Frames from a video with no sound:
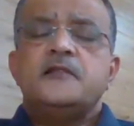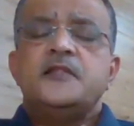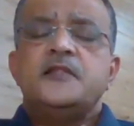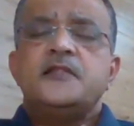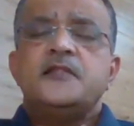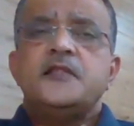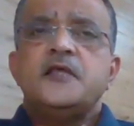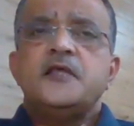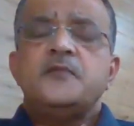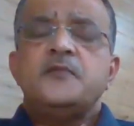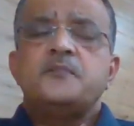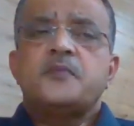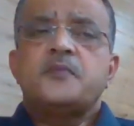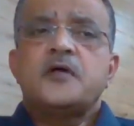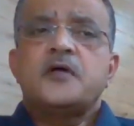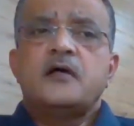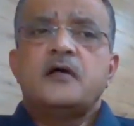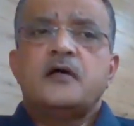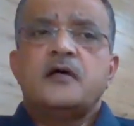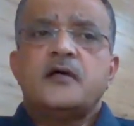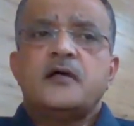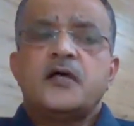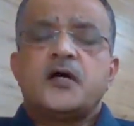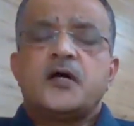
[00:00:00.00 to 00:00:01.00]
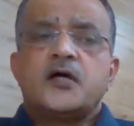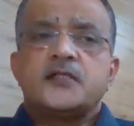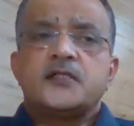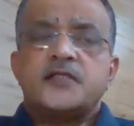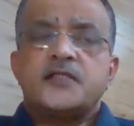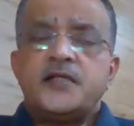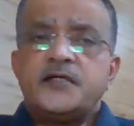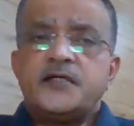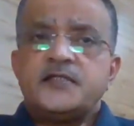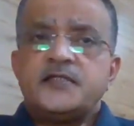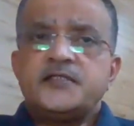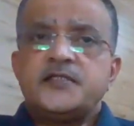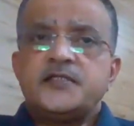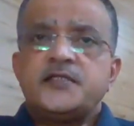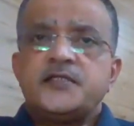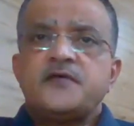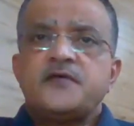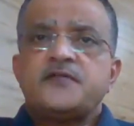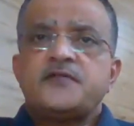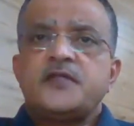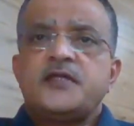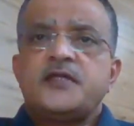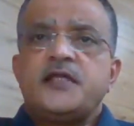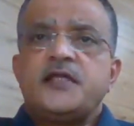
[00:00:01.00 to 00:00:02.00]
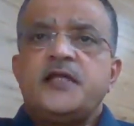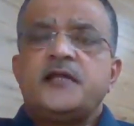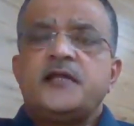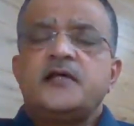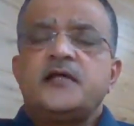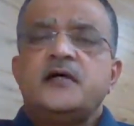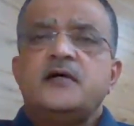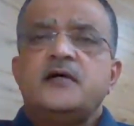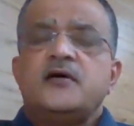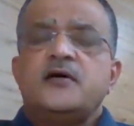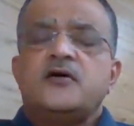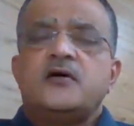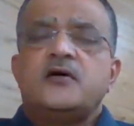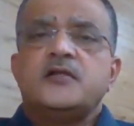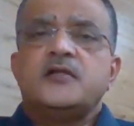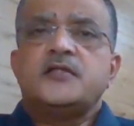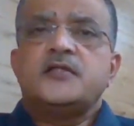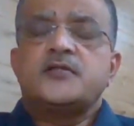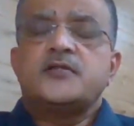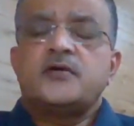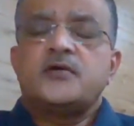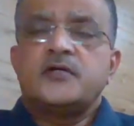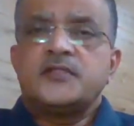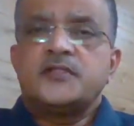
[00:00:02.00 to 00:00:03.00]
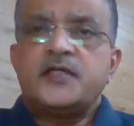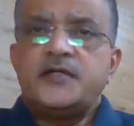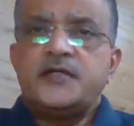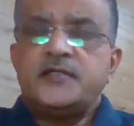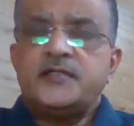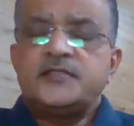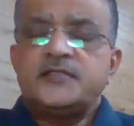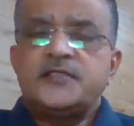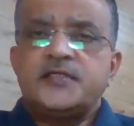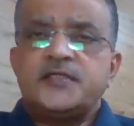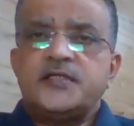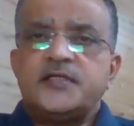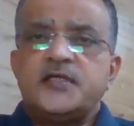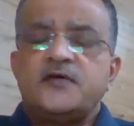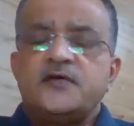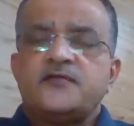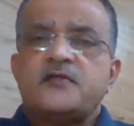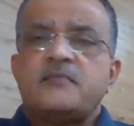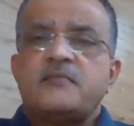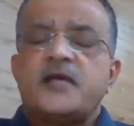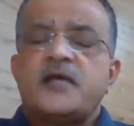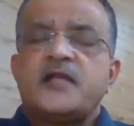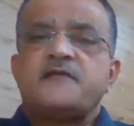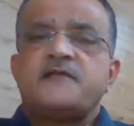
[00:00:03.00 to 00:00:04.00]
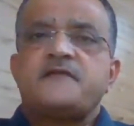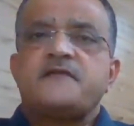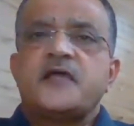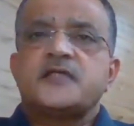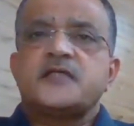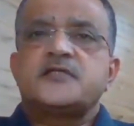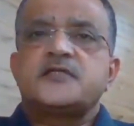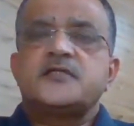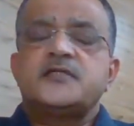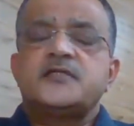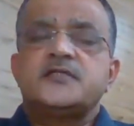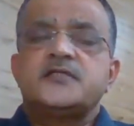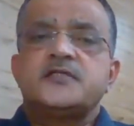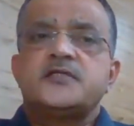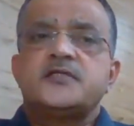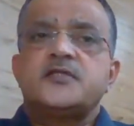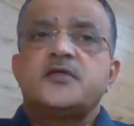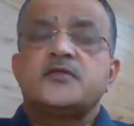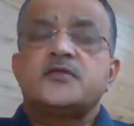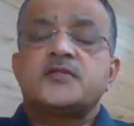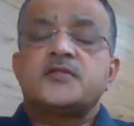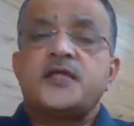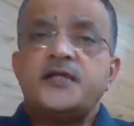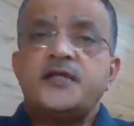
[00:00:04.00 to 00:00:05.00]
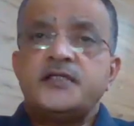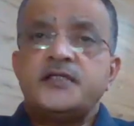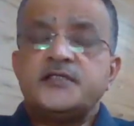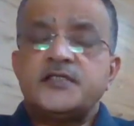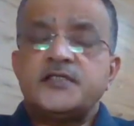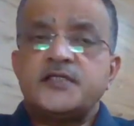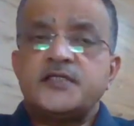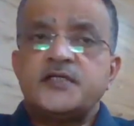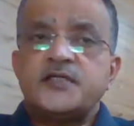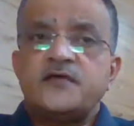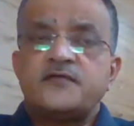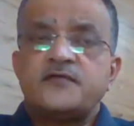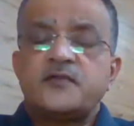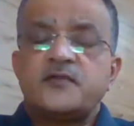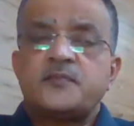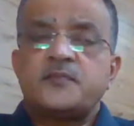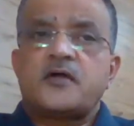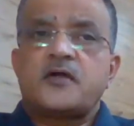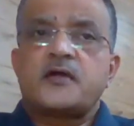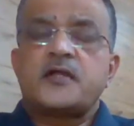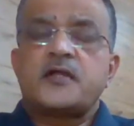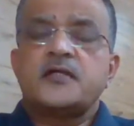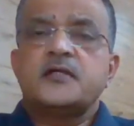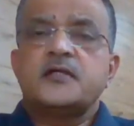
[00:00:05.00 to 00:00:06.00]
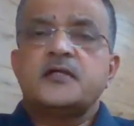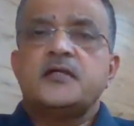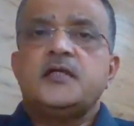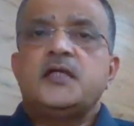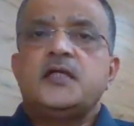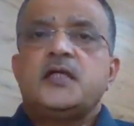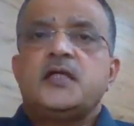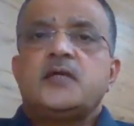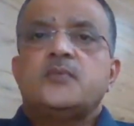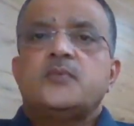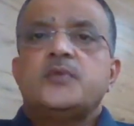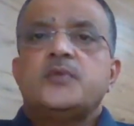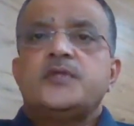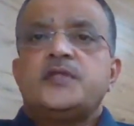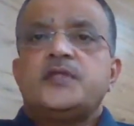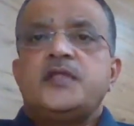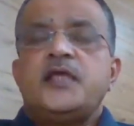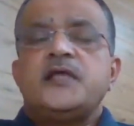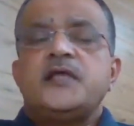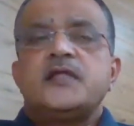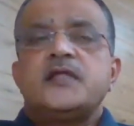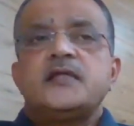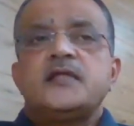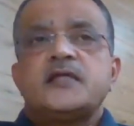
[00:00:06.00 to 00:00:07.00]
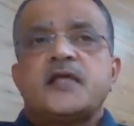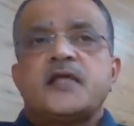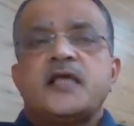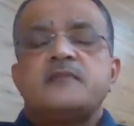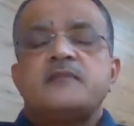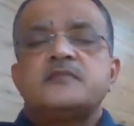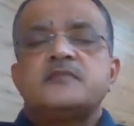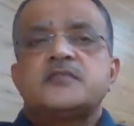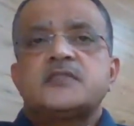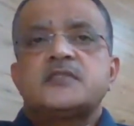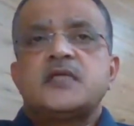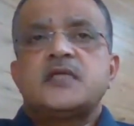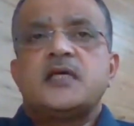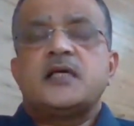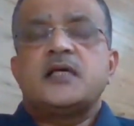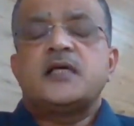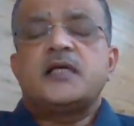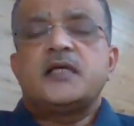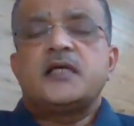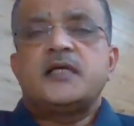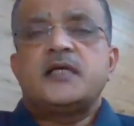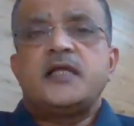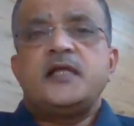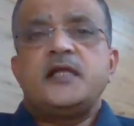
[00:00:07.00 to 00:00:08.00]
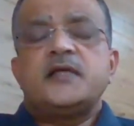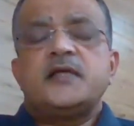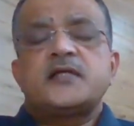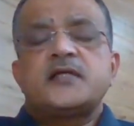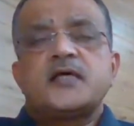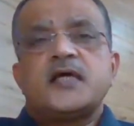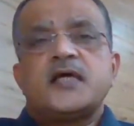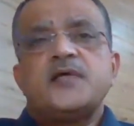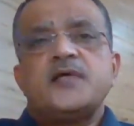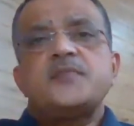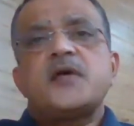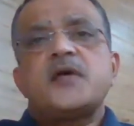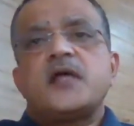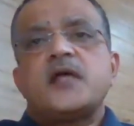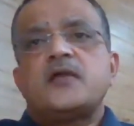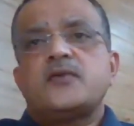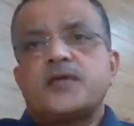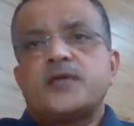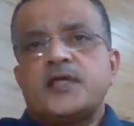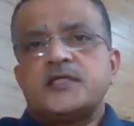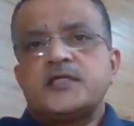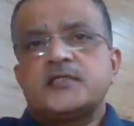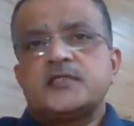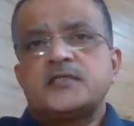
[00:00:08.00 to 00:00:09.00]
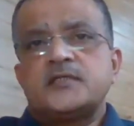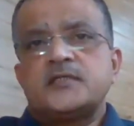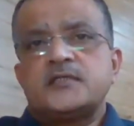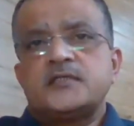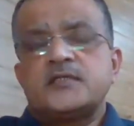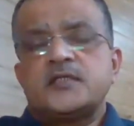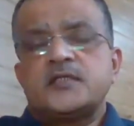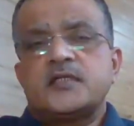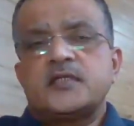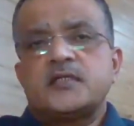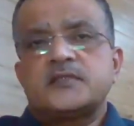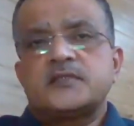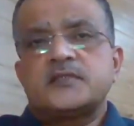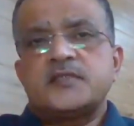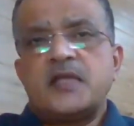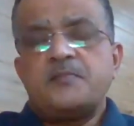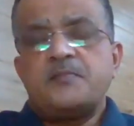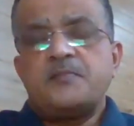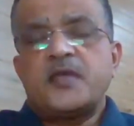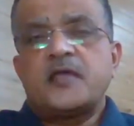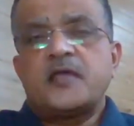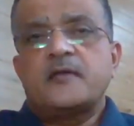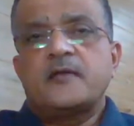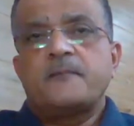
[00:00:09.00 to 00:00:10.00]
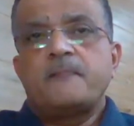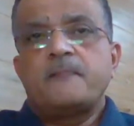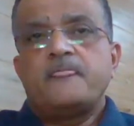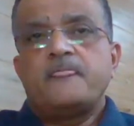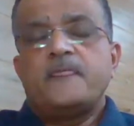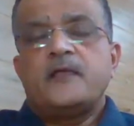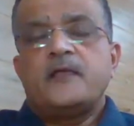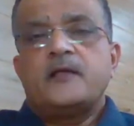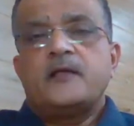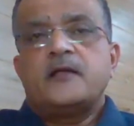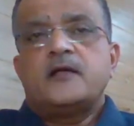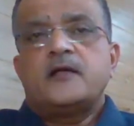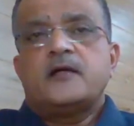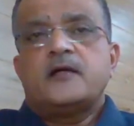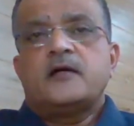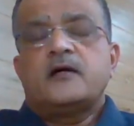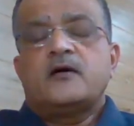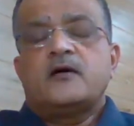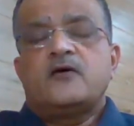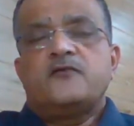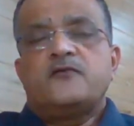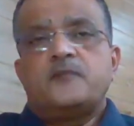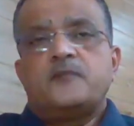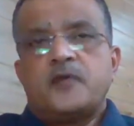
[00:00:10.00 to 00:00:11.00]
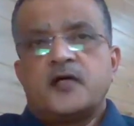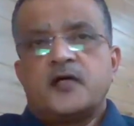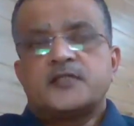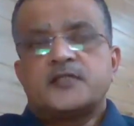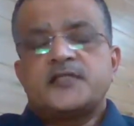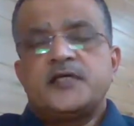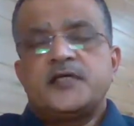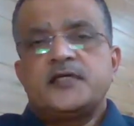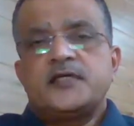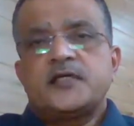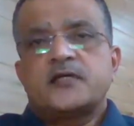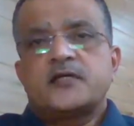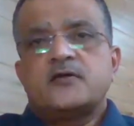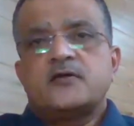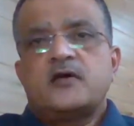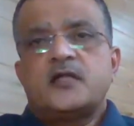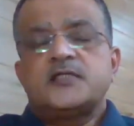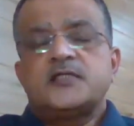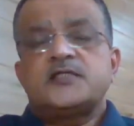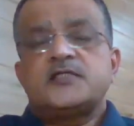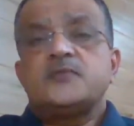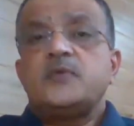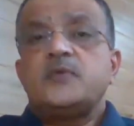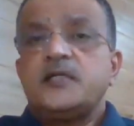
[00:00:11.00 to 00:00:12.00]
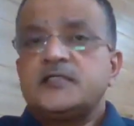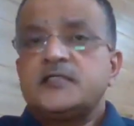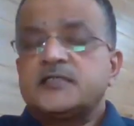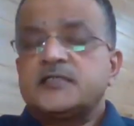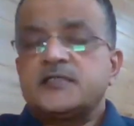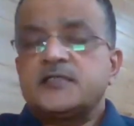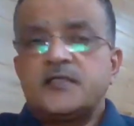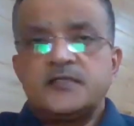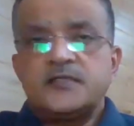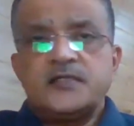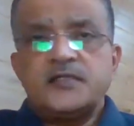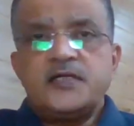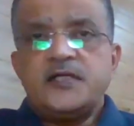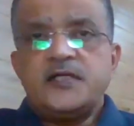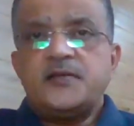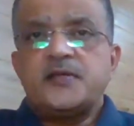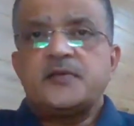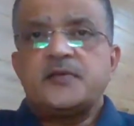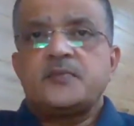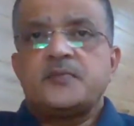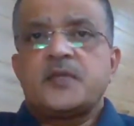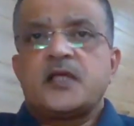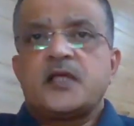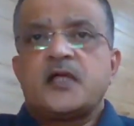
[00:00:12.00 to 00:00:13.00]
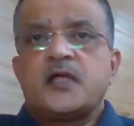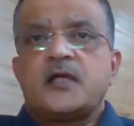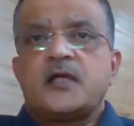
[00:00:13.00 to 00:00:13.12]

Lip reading: the authenticity of the data, or the authenticity of the manufacturers, and the authenticity of the product with date, time, and location stamping of blockchain technology will certainly